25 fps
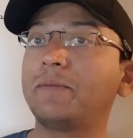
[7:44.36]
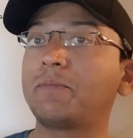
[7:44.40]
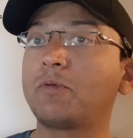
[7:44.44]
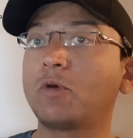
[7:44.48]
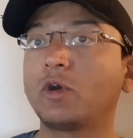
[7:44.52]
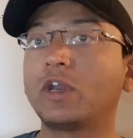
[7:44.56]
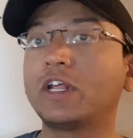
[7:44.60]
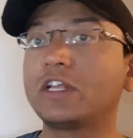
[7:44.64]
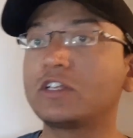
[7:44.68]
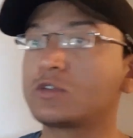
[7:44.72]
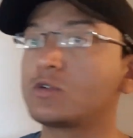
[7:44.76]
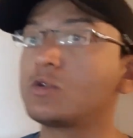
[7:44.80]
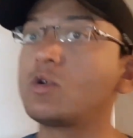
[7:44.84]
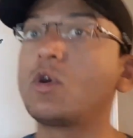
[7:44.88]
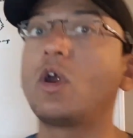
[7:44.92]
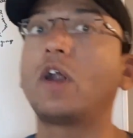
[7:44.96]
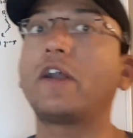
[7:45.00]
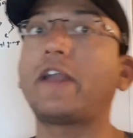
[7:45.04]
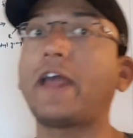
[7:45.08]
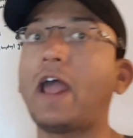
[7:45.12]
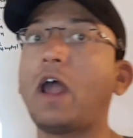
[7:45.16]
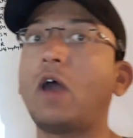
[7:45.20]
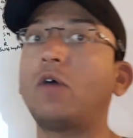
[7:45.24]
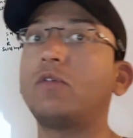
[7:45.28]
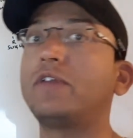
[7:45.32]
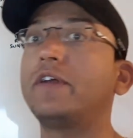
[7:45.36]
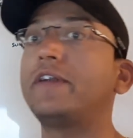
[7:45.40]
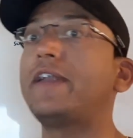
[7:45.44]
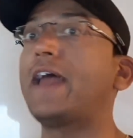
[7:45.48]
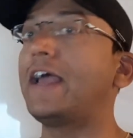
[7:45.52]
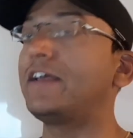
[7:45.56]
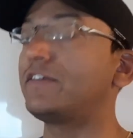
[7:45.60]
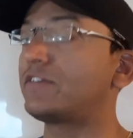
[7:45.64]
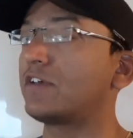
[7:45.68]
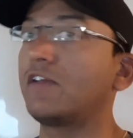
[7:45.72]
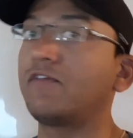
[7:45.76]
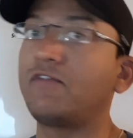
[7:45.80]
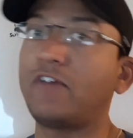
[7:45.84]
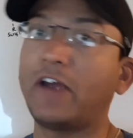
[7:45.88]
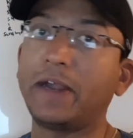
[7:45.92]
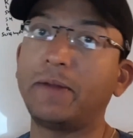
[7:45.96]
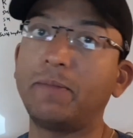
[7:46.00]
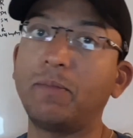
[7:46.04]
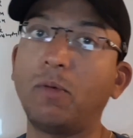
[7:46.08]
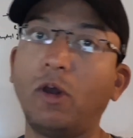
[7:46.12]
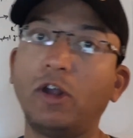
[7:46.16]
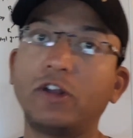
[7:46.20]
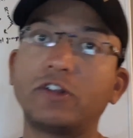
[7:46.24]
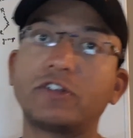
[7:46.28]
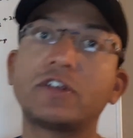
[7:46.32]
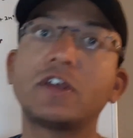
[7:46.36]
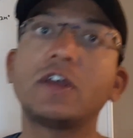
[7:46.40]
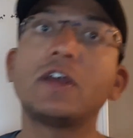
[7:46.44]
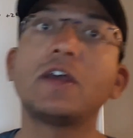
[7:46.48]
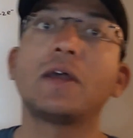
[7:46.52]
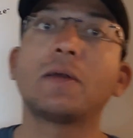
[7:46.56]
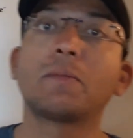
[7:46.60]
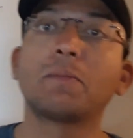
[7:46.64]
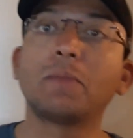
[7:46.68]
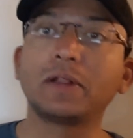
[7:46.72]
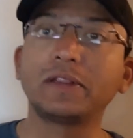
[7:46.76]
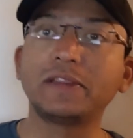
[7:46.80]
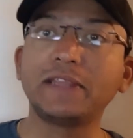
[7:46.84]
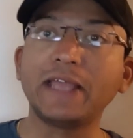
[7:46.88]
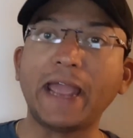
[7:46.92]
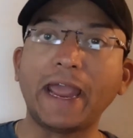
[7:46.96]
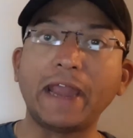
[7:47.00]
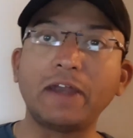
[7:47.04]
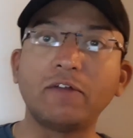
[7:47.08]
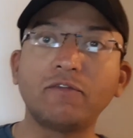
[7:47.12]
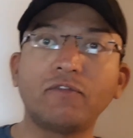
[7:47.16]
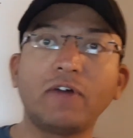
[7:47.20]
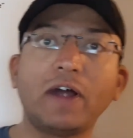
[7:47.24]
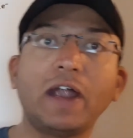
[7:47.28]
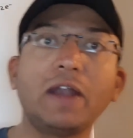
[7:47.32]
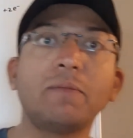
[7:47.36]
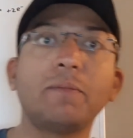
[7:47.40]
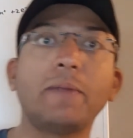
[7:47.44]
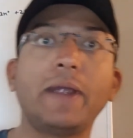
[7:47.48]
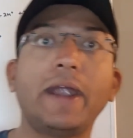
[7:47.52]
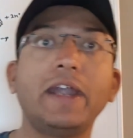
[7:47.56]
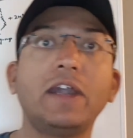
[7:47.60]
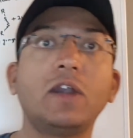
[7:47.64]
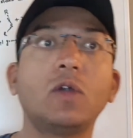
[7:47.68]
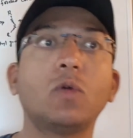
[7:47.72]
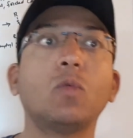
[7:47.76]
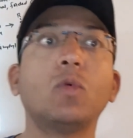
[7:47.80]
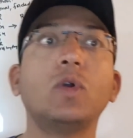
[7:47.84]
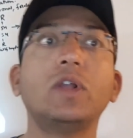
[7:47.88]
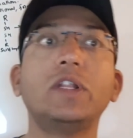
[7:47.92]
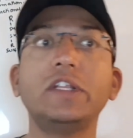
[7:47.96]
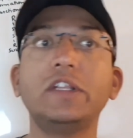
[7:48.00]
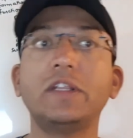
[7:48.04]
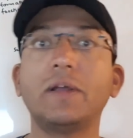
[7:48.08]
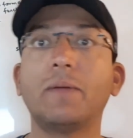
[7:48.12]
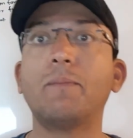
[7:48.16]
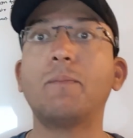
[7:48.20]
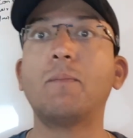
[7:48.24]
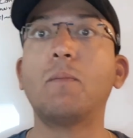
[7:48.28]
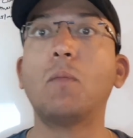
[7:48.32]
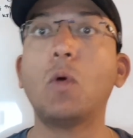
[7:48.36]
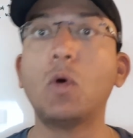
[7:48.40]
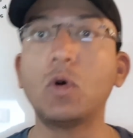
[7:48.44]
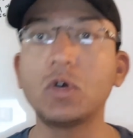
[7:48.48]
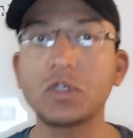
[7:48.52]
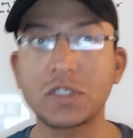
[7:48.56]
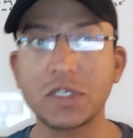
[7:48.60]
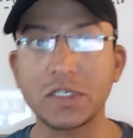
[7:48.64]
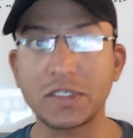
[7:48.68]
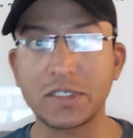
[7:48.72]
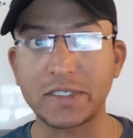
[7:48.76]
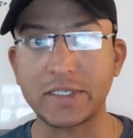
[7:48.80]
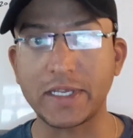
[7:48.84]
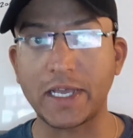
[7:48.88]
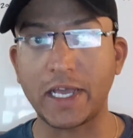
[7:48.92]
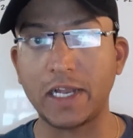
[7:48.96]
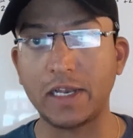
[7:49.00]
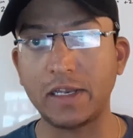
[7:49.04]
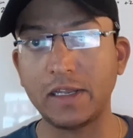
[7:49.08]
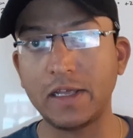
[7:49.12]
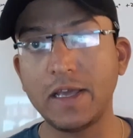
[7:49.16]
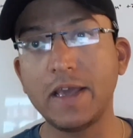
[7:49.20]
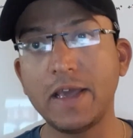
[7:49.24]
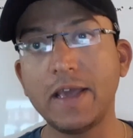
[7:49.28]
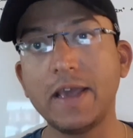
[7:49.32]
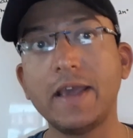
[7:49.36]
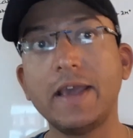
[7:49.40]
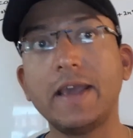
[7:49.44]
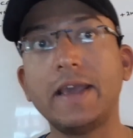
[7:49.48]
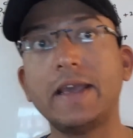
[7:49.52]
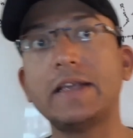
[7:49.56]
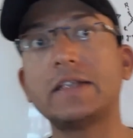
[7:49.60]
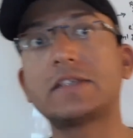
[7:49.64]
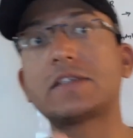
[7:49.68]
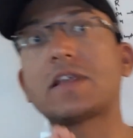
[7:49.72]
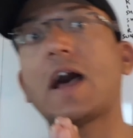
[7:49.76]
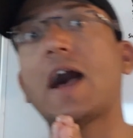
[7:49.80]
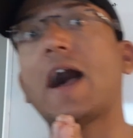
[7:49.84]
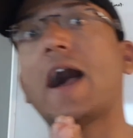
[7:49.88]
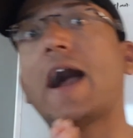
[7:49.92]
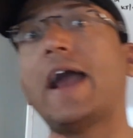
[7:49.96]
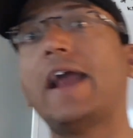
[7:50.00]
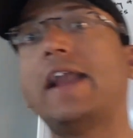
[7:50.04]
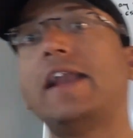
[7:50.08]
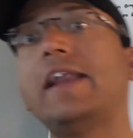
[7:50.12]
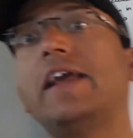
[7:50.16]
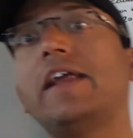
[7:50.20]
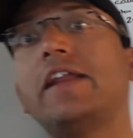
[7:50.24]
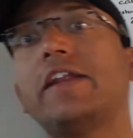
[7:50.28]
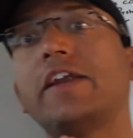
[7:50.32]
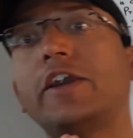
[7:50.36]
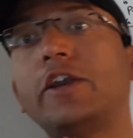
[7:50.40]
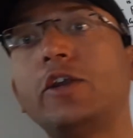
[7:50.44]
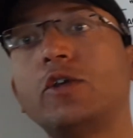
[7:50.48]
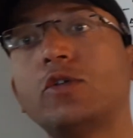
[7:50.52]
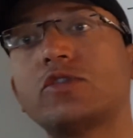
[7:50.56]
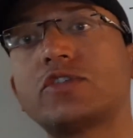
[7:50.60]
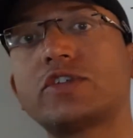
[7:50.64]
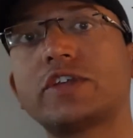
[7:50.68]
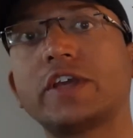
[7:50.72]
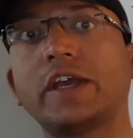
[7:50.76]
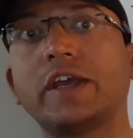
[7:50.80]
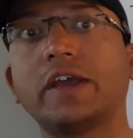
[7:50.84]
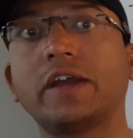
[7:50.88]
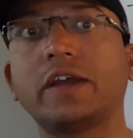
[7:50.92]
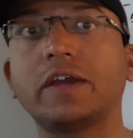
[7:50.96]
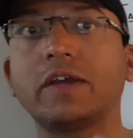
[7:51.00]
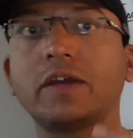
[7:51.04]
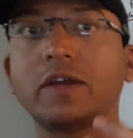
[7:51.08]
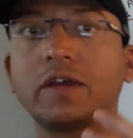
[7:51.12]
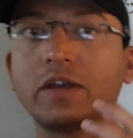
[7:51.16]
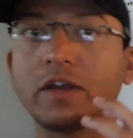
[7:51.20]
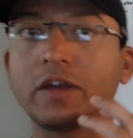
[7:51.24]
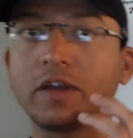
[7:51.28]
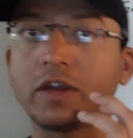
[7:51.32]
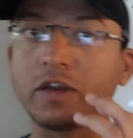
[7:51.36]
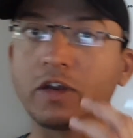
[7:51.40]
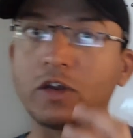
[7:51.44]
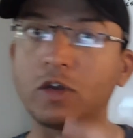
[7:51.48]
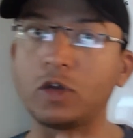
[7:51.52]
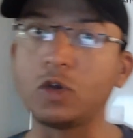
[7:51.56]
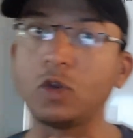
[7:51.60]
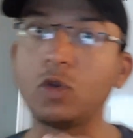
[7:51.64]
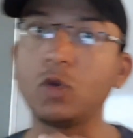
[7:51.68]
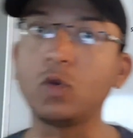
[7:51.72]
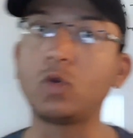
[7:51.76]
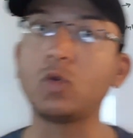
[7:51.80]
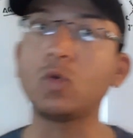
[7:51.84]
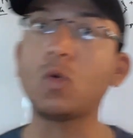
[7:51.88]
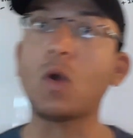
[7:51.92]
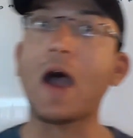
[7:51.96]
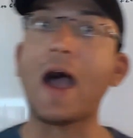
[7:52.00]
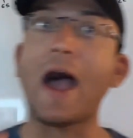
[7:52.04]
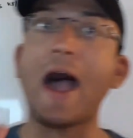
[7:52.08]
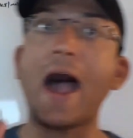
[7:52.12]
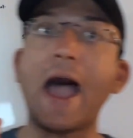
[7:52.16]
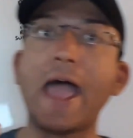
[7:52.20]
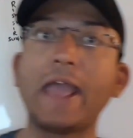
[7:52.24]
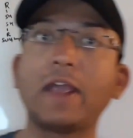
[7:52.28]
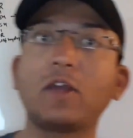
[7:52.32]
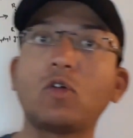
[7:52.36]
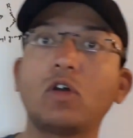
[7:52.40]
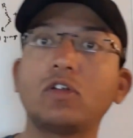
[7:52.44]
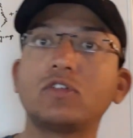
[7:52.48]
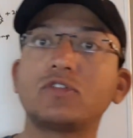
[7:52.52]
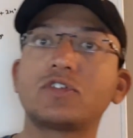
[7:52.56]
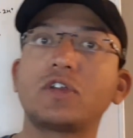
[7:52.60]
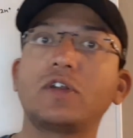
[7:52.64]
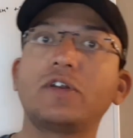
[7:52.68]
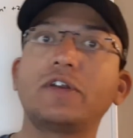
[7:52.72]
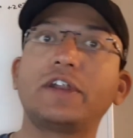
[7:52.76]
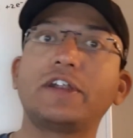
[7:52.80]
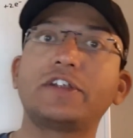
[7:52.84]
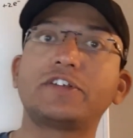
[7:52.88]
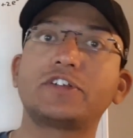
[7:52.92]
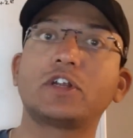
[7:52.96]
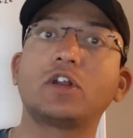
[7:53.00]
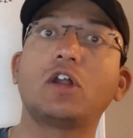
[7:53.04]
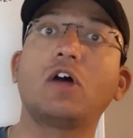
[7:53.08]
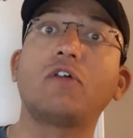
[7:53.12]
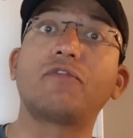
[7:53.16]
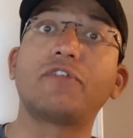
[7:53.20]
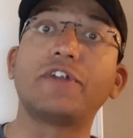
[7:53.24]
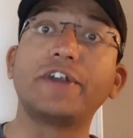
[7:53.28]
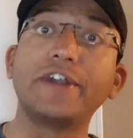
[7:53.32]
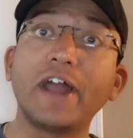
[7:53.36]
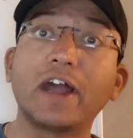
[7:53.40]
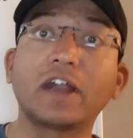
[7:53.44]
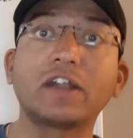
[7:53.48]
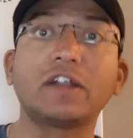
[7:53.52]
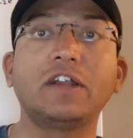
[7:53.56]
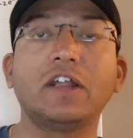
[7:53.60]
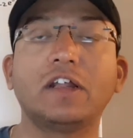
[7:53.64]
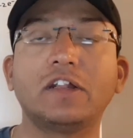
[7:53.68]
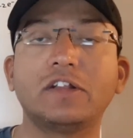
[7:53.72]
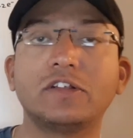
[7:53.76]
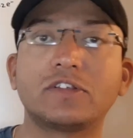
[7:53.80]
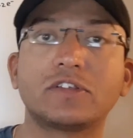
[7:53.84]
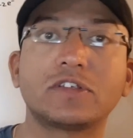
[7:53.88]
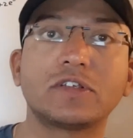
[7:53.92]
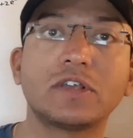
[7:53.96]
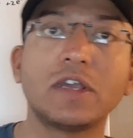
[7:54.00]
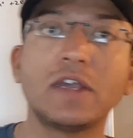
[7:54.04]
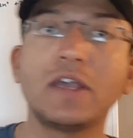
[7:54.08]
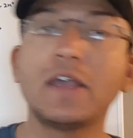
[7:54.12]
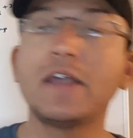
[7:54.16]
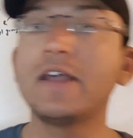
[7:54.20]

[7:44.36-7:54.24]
proteins do not have the disulfide bonds, but the environment within the most cell is highly reducing due to high concentration of reductants.